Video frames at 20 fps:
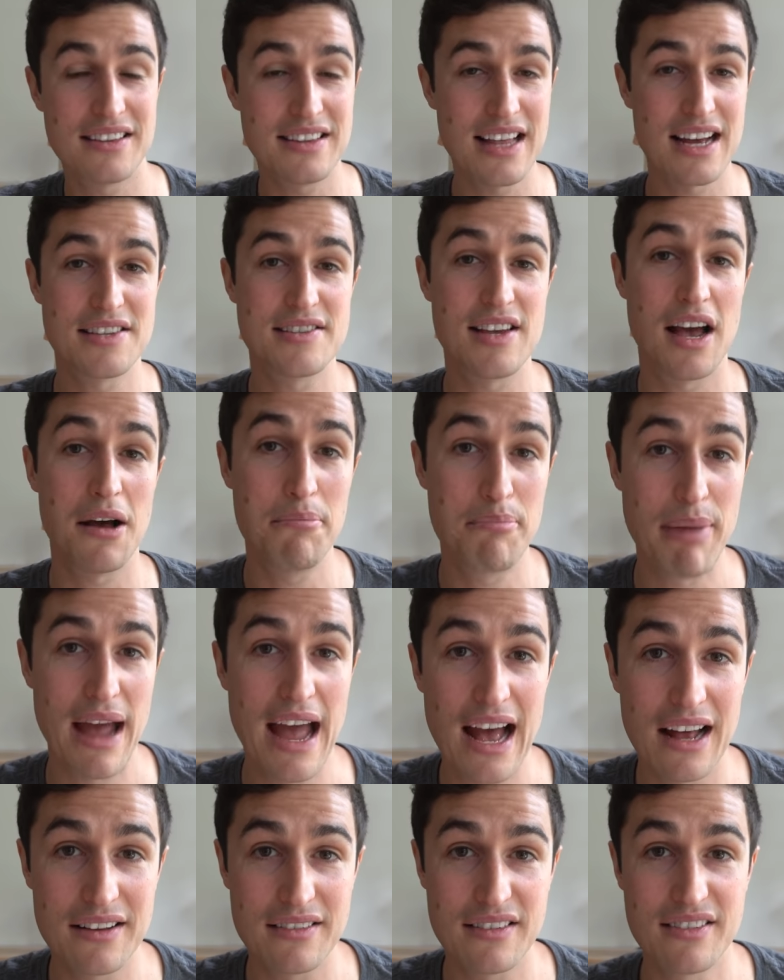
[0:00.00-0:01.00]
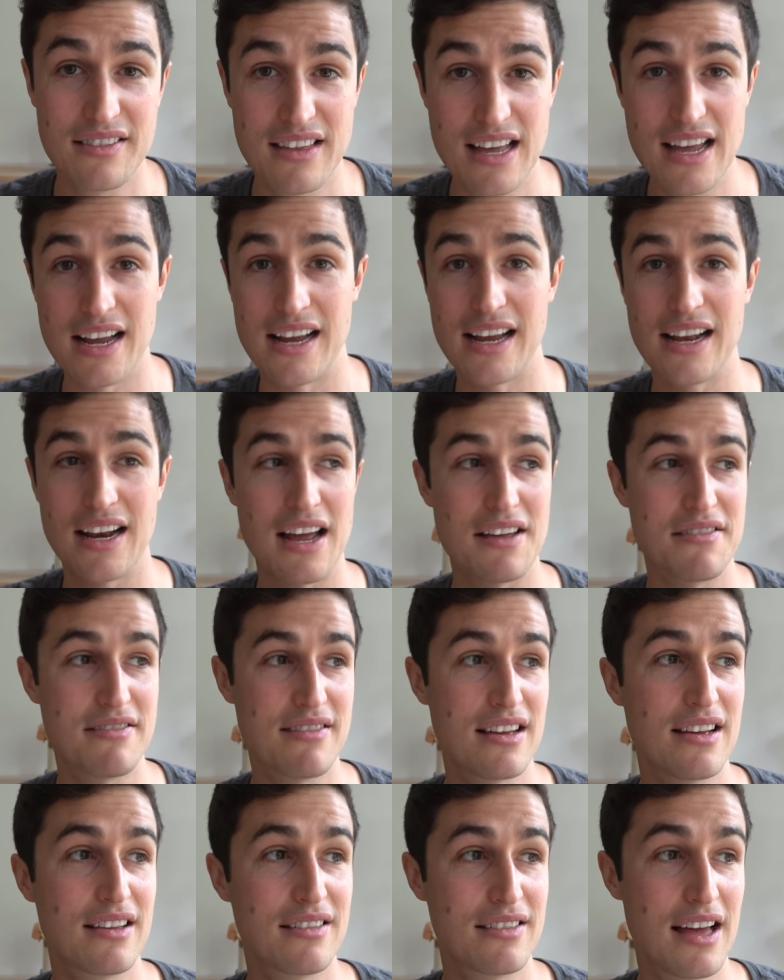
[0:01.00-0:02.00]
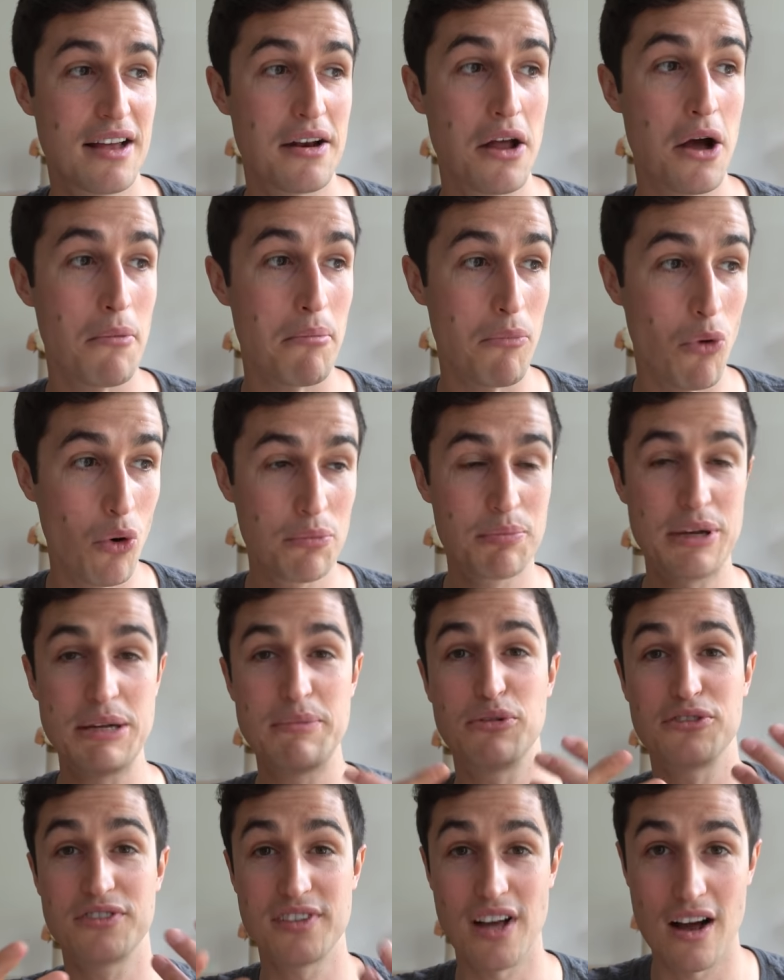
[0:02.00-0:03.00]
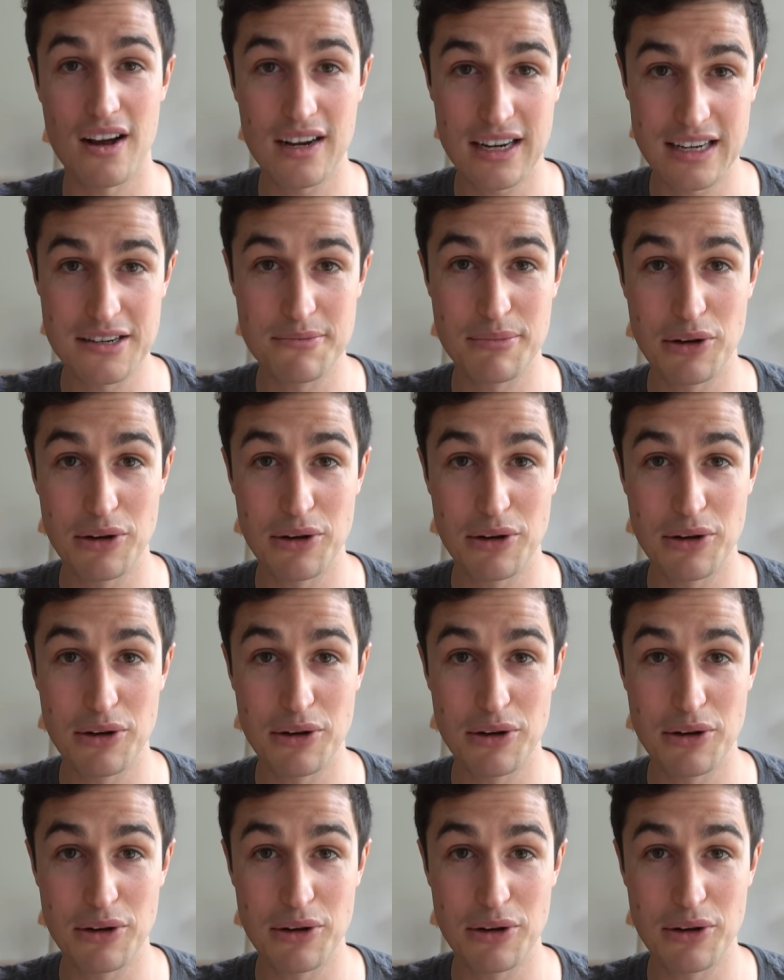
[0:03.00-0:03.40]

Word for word: that that's a bad thing, and I think that more people talking